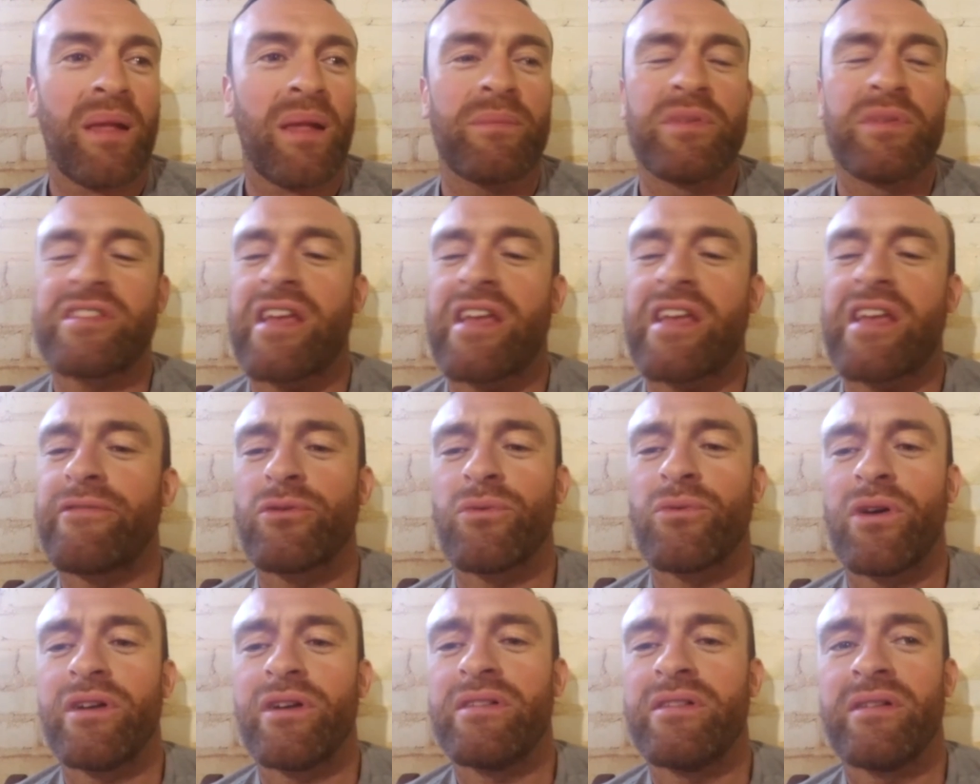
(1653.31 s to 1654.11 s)
because
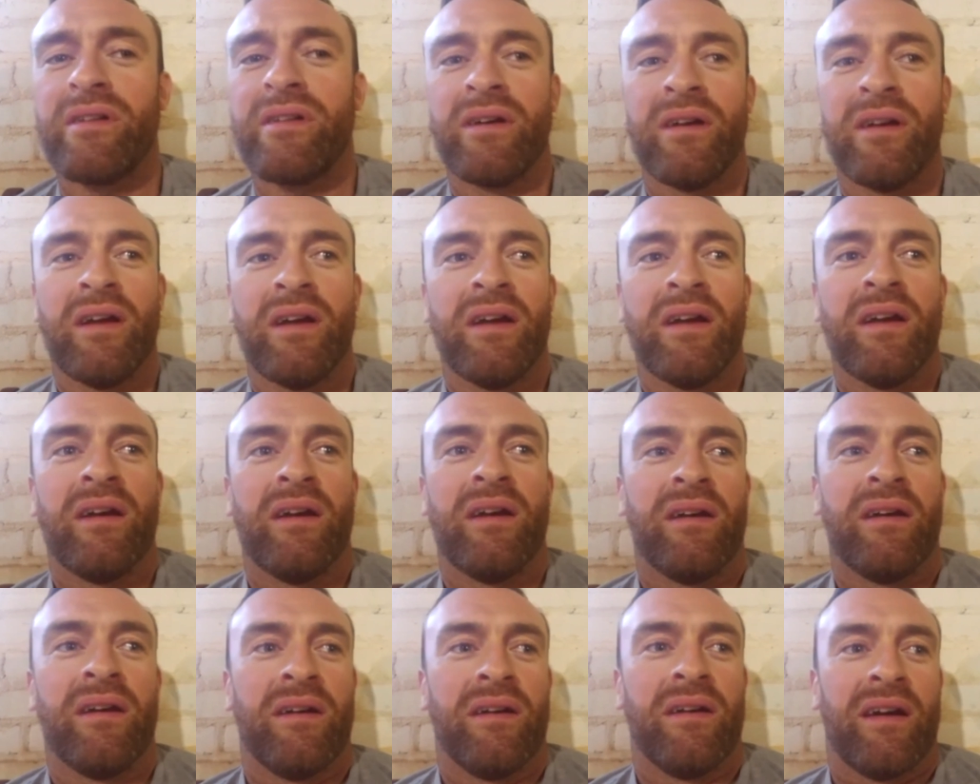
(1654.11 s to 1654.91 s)
everyone
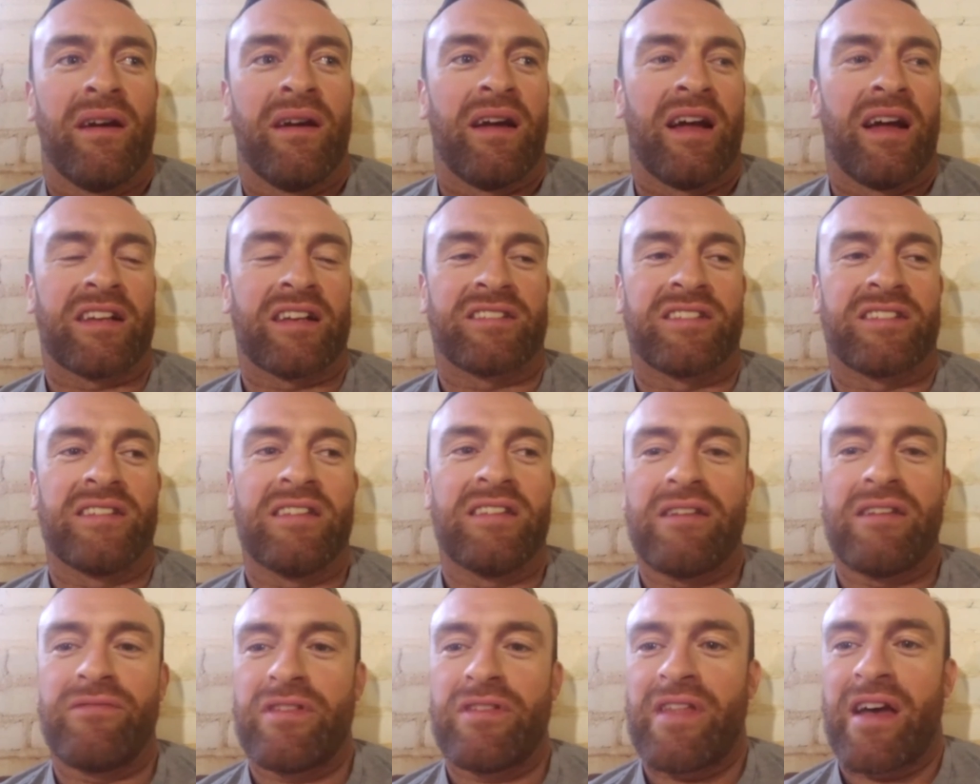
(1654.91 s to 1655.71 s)
has to
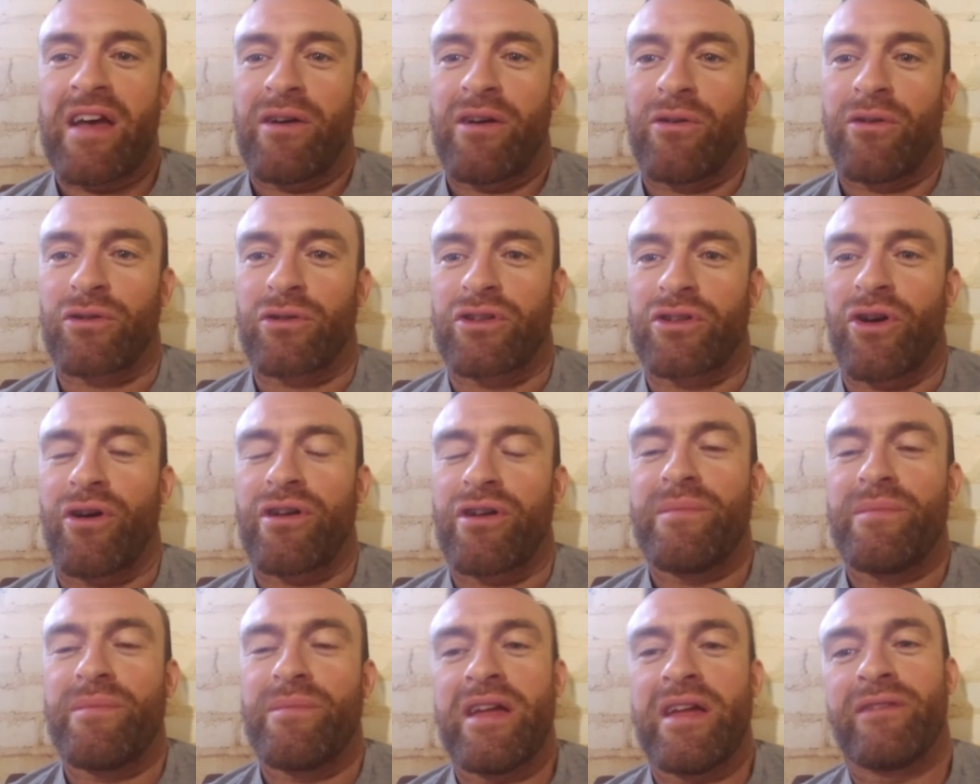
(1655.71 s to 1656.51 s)
live in that
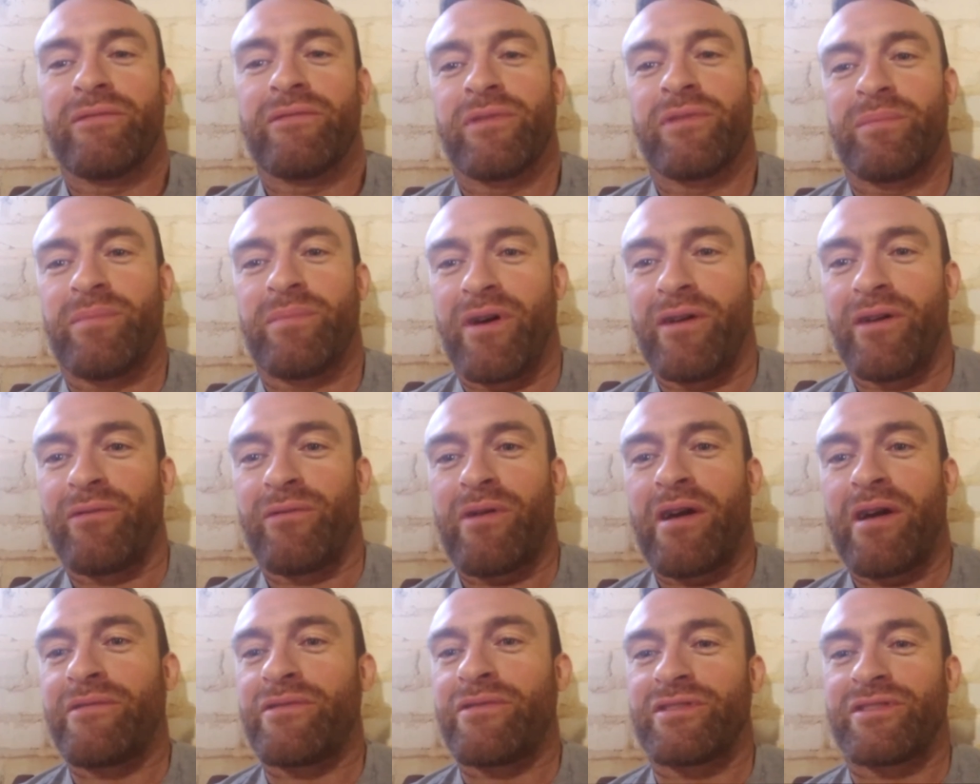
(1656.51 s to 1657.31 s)
autonomy of
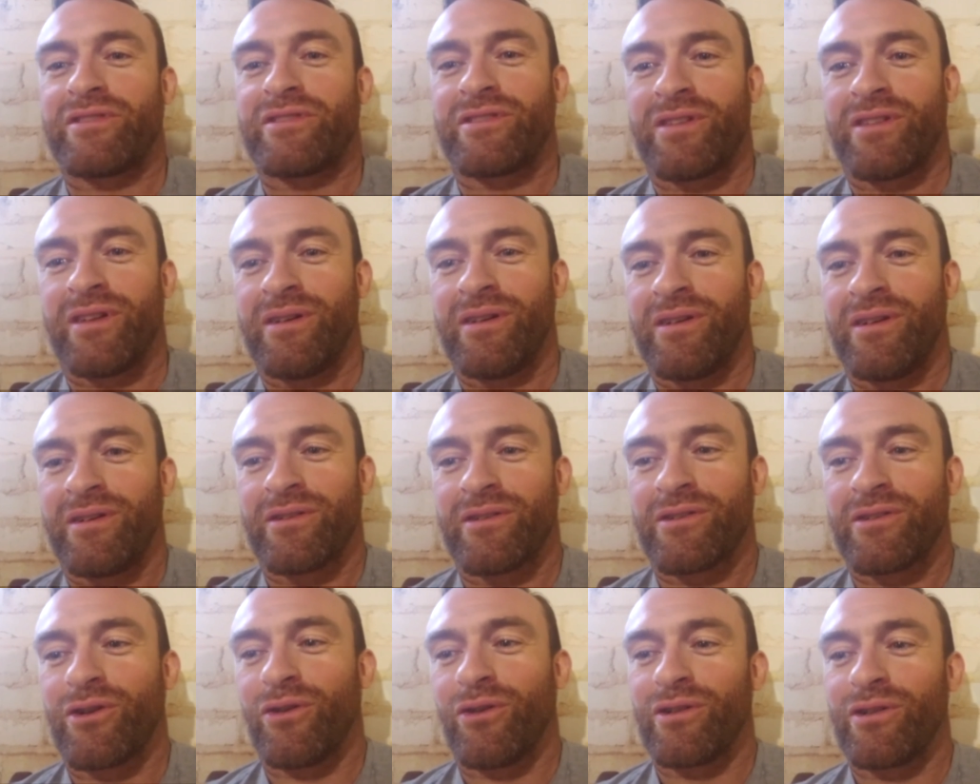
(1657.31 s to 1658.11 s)
whoever's
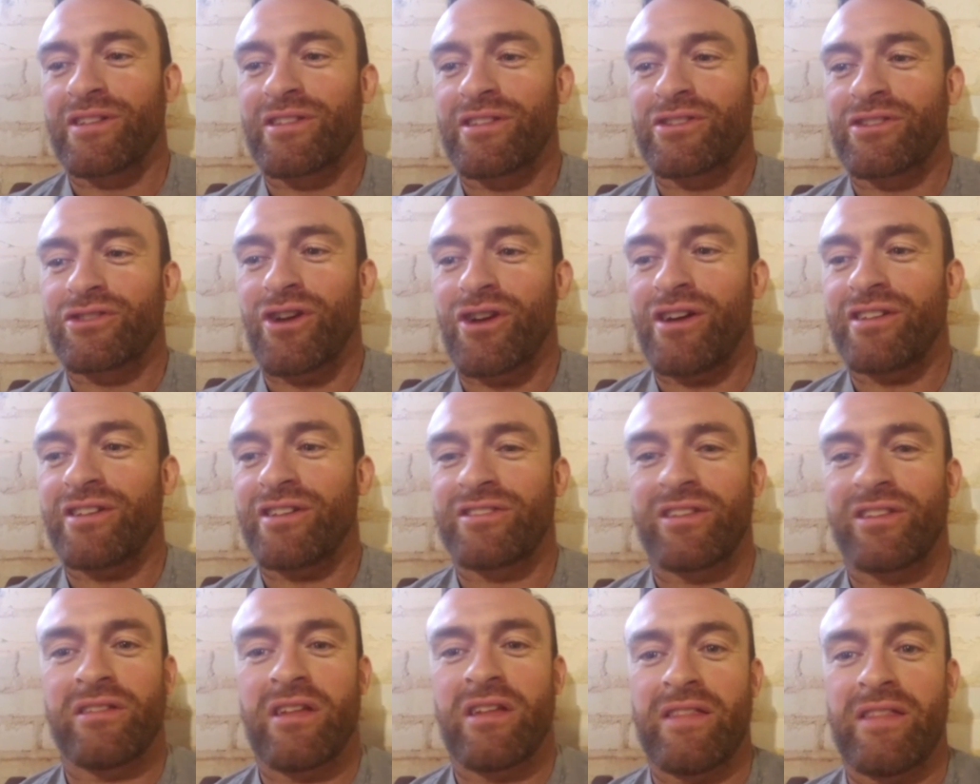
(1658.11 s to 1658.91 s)
calling the
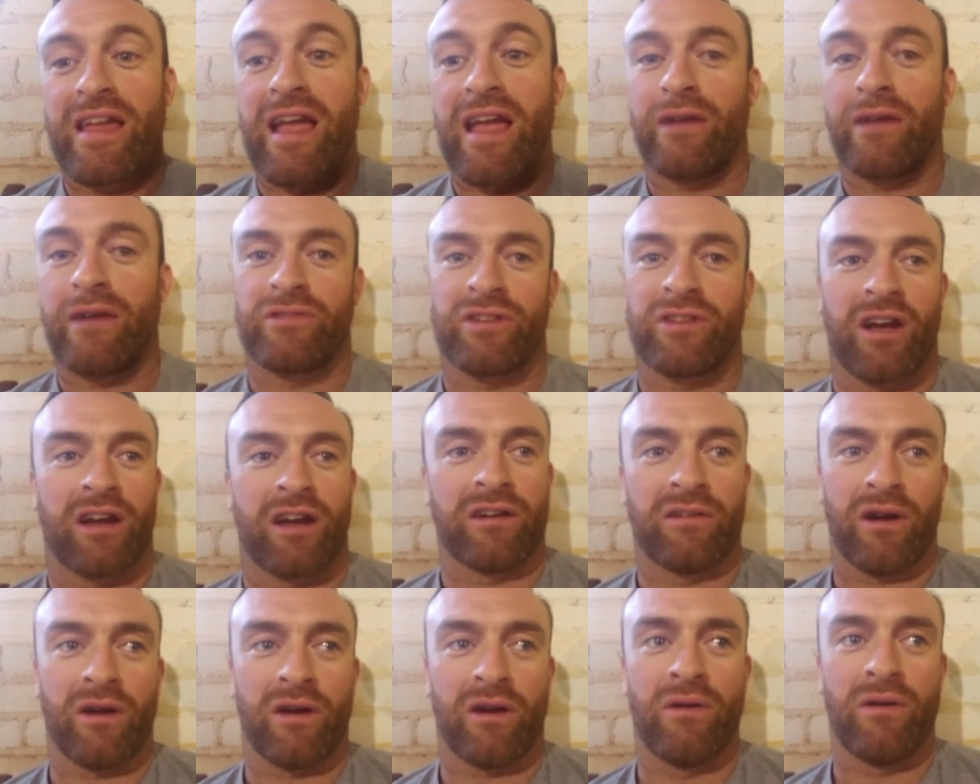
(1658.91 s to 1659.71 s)
shots. So then they have to kind
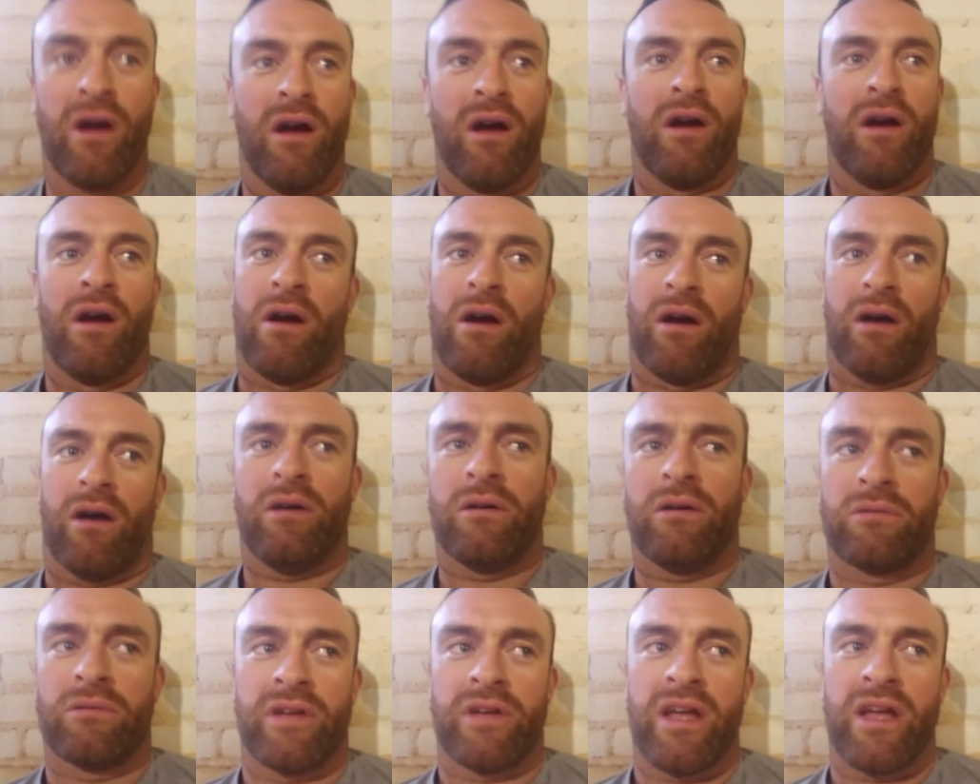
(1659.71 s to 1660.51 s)
of go,
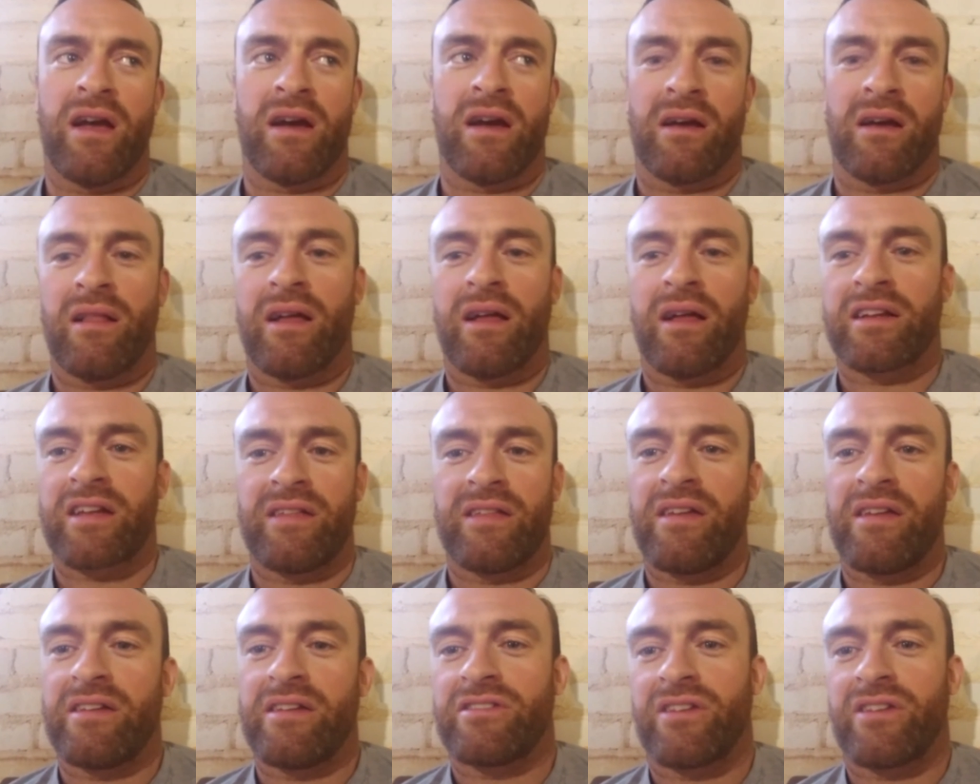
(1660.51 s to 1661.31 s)
oh yeah, like,
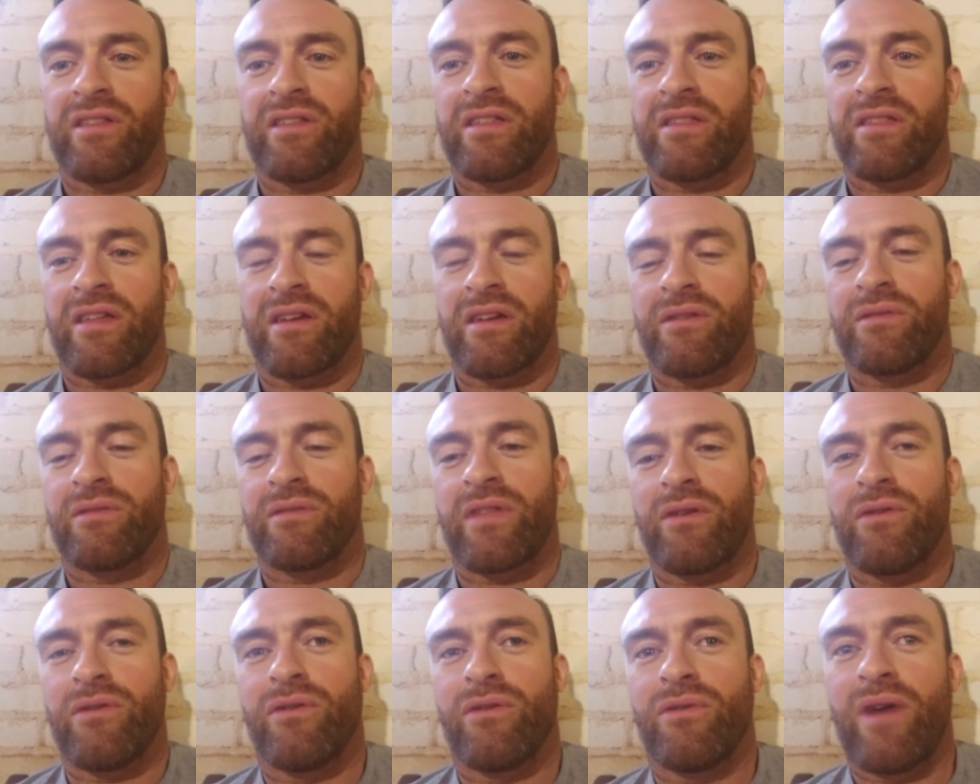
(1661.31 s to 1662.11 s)
and so
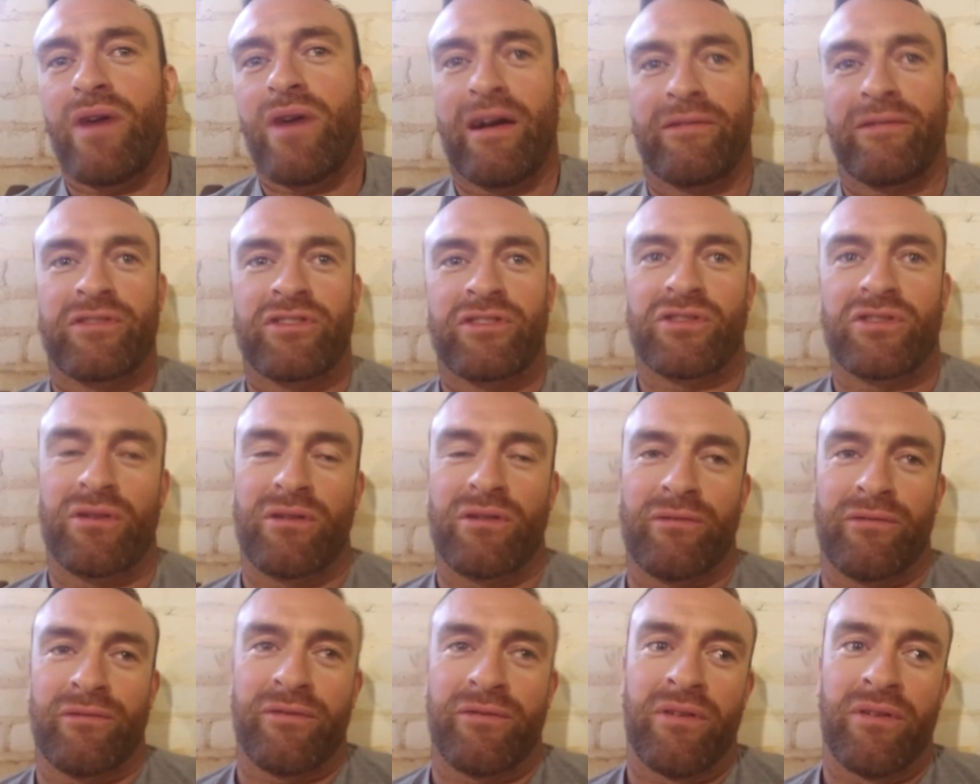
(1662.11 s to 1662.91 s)
they all have to sort of